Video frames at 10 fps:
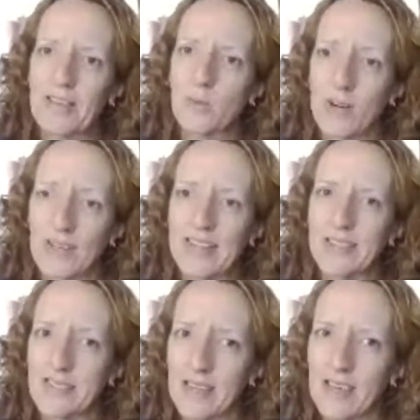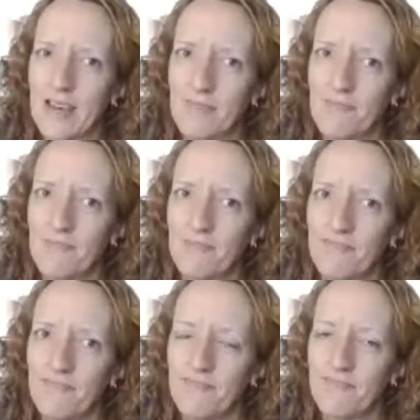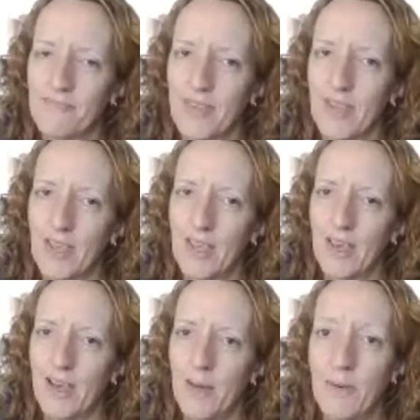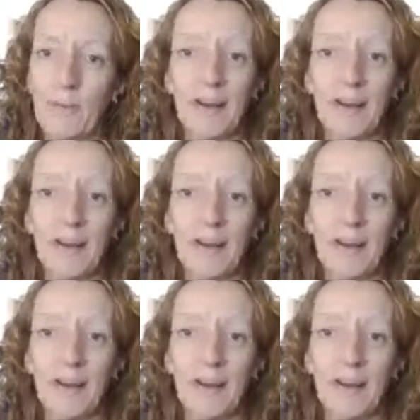I think that's what I need to stick at. But